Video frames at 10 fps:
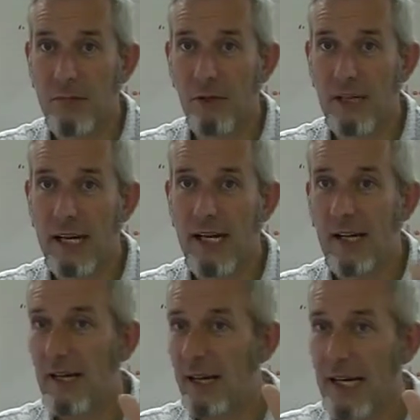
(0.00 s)
Okay?
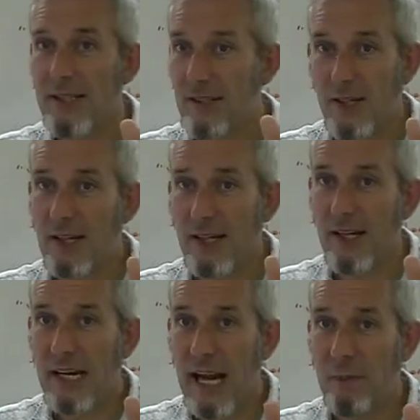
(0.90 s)
It's just a
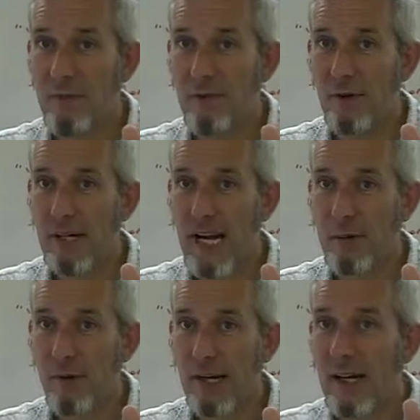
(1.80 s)
gap in vocabulary.